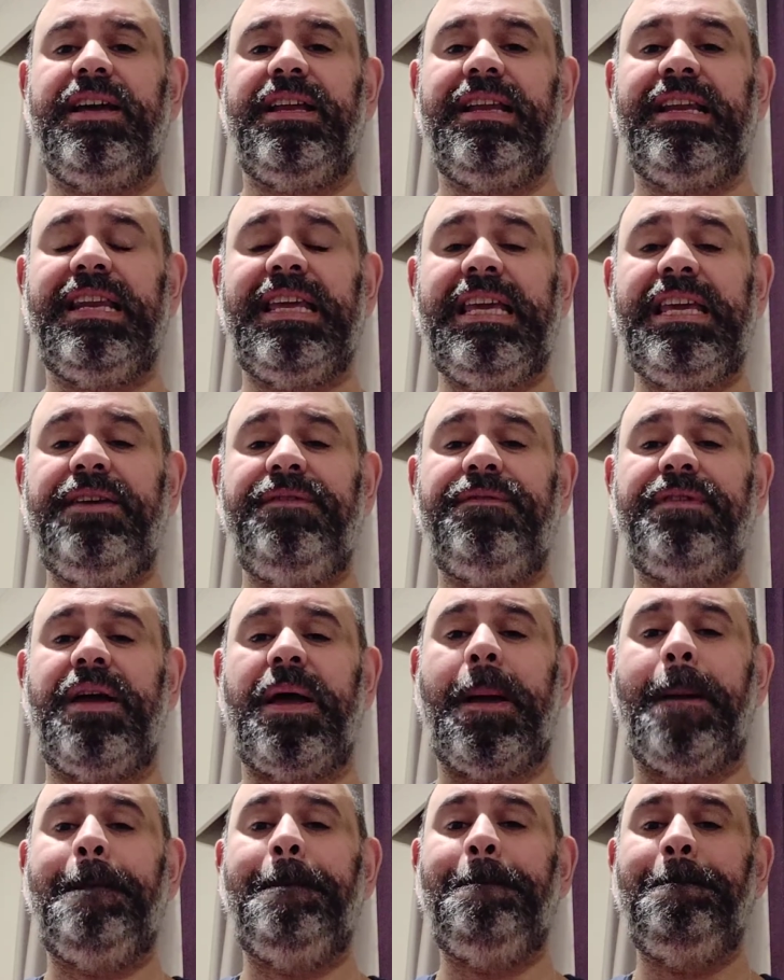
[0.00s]
leave
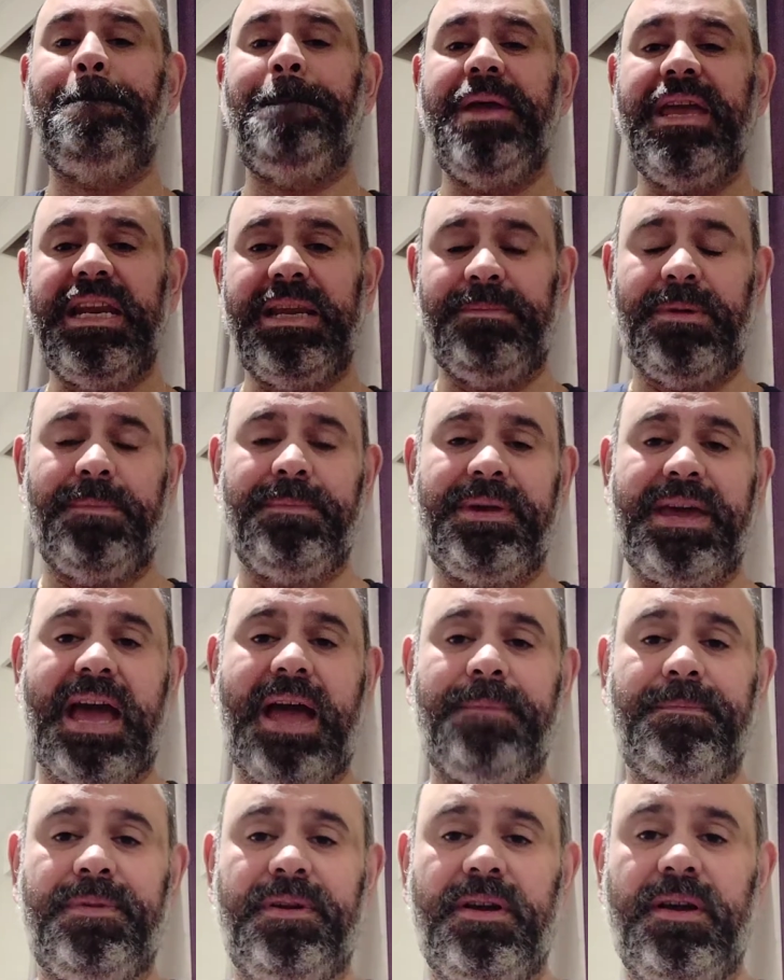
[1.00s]
a minimum
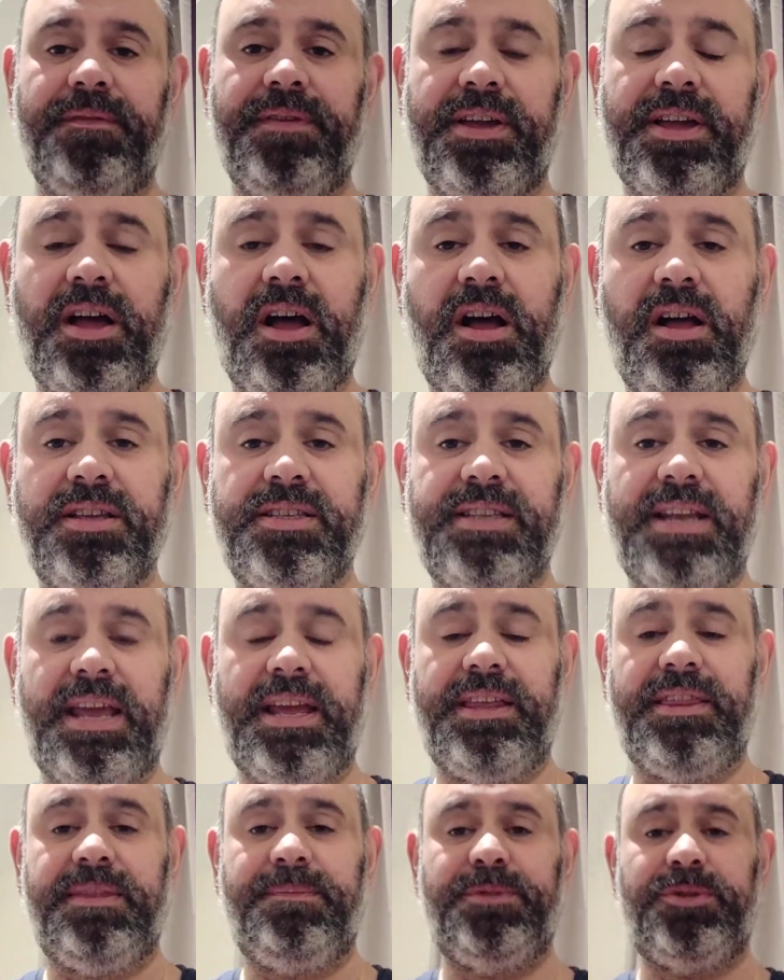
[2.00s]
gap of a car's
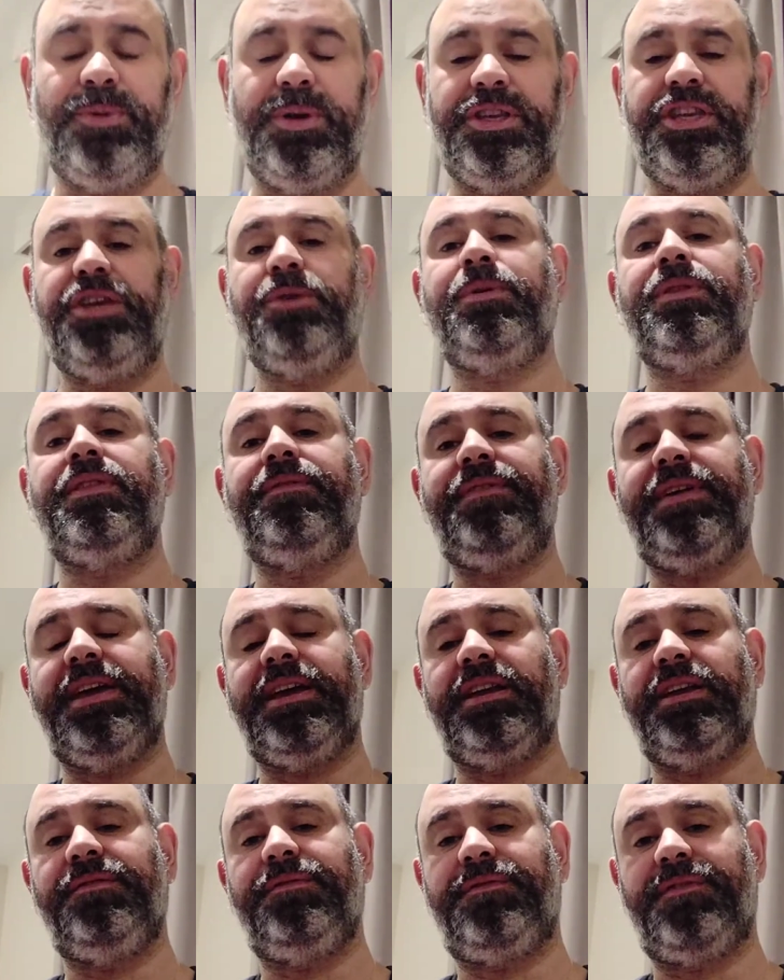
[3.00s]
length between you and the
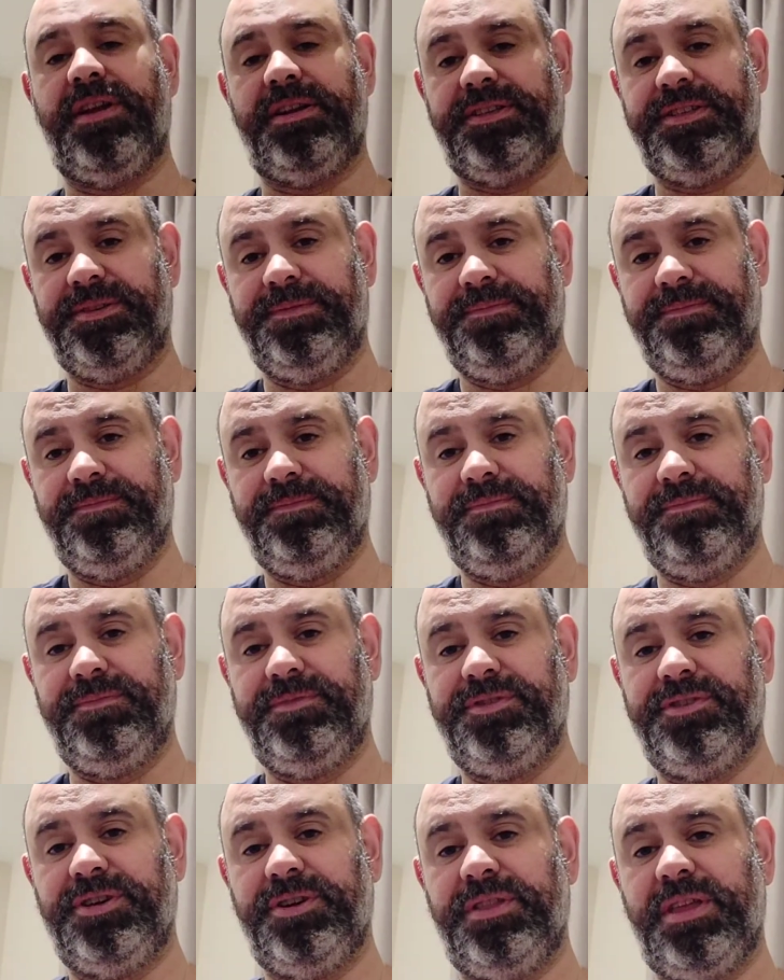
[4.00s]
vehicle in front,
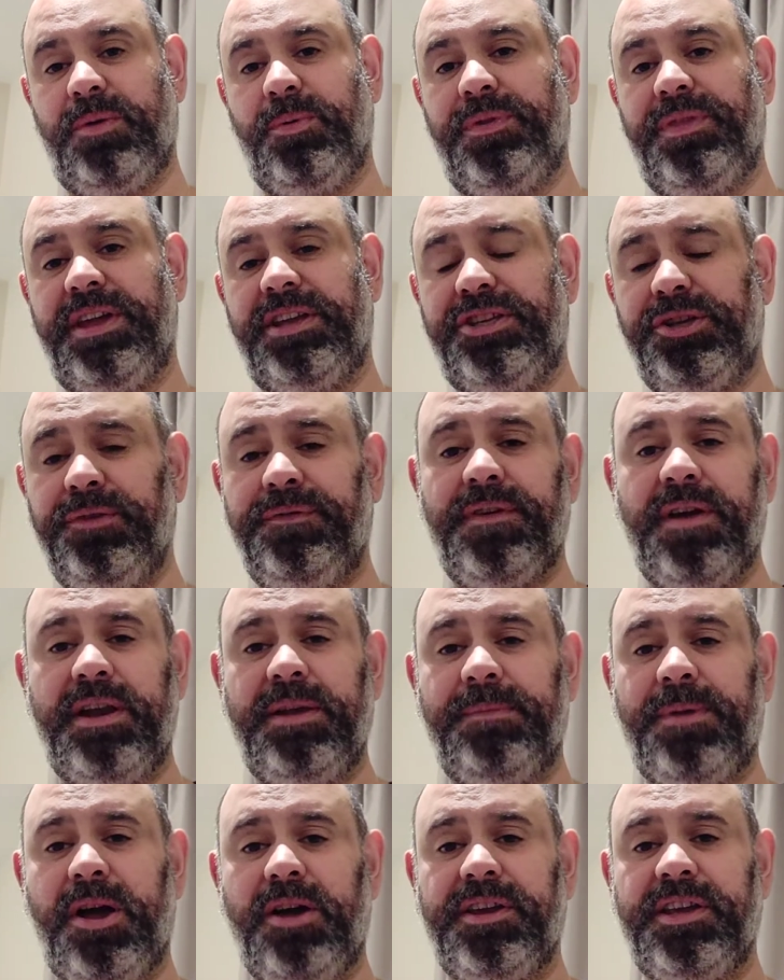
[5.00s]
so that when they do find a
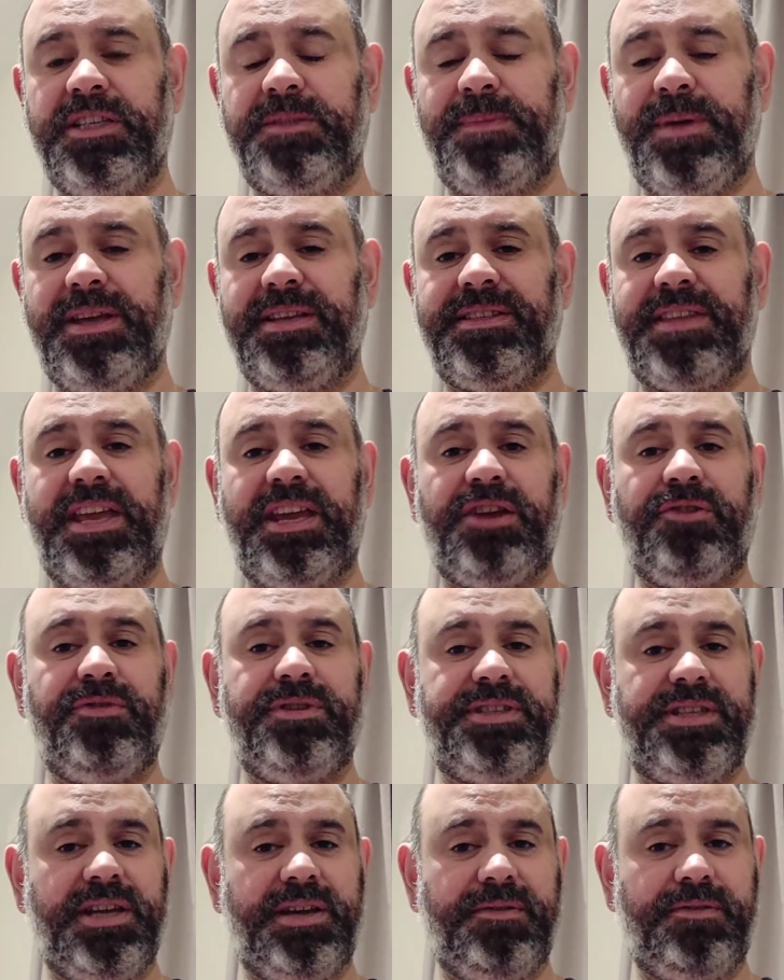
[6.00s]
parking space, they can
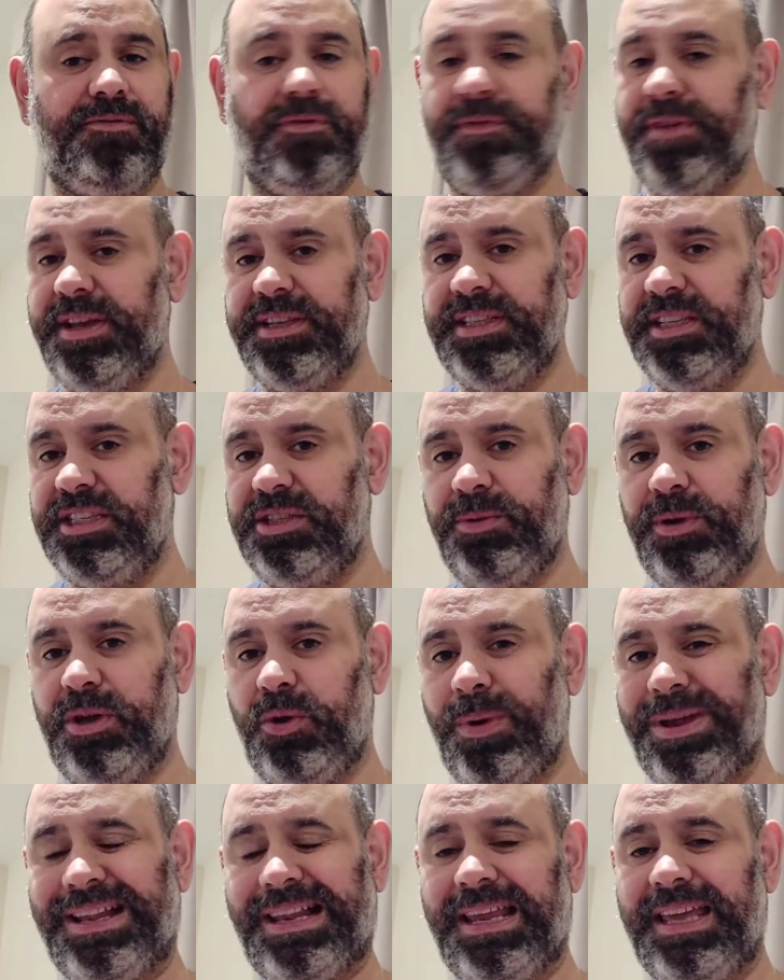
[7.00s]
reverse into it
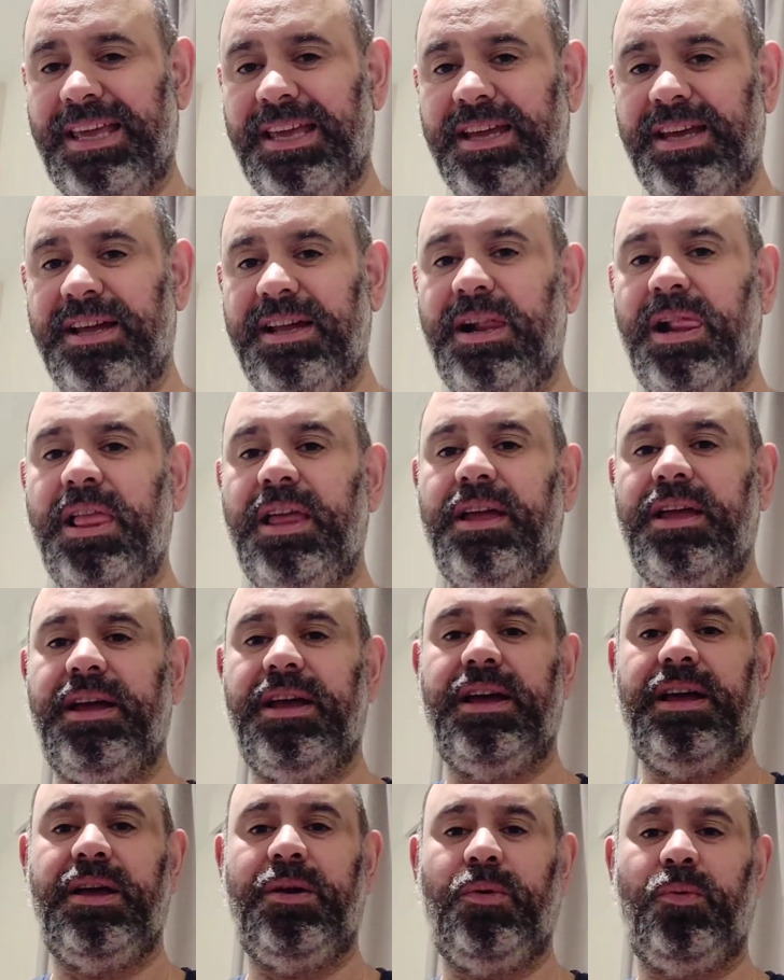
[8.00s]
quickly
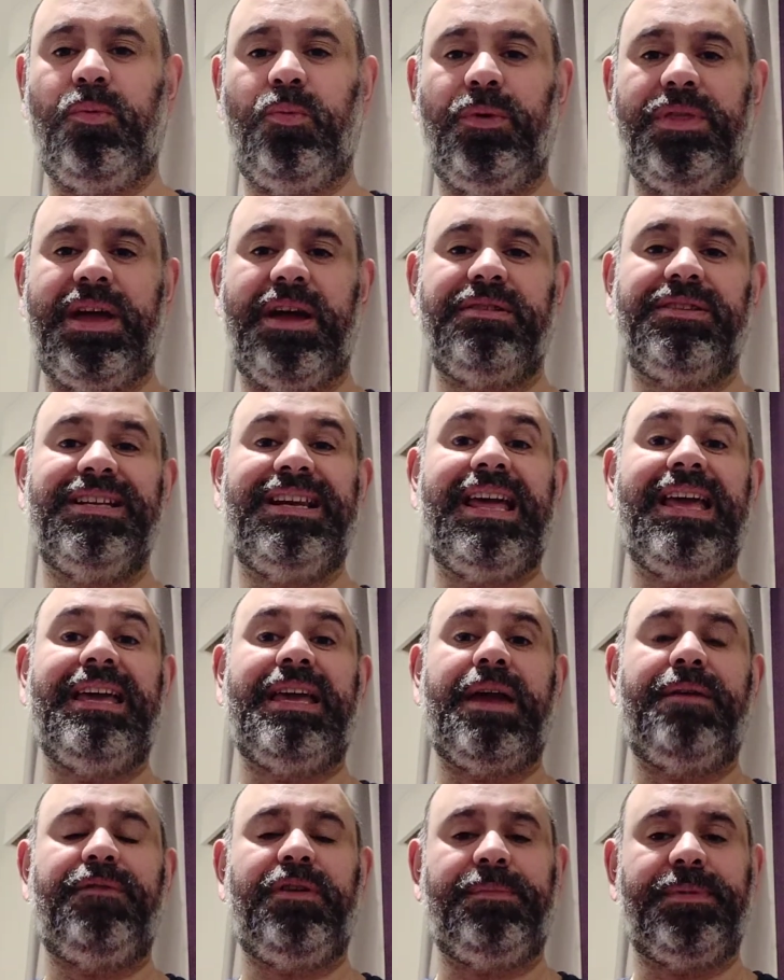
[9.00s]
without delaying
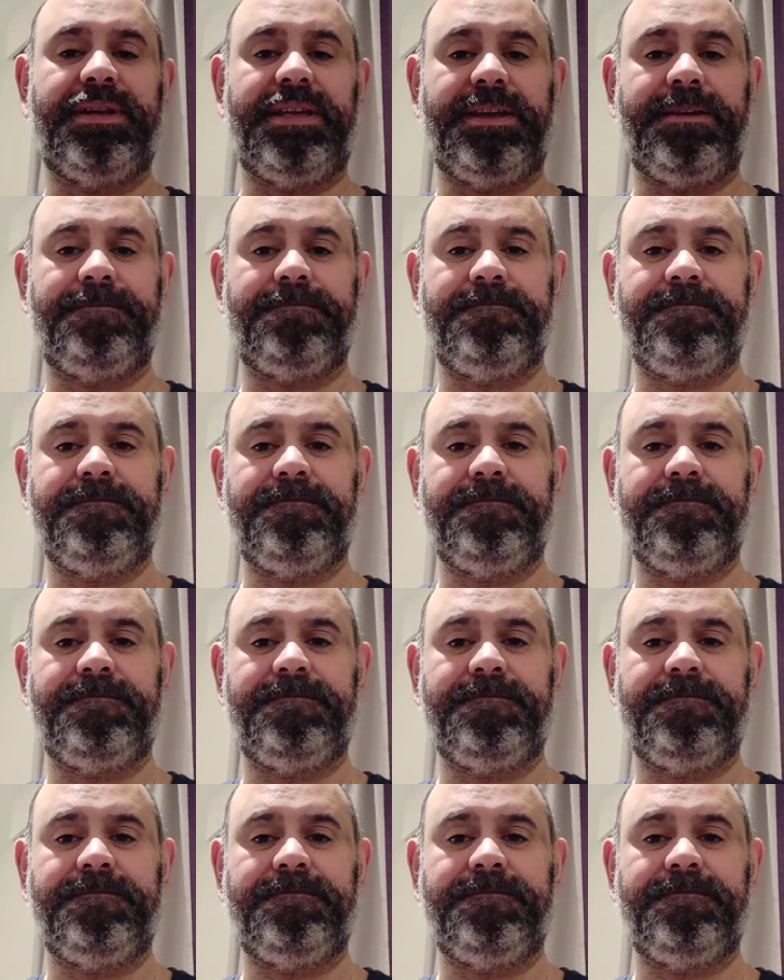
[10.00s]
everybody.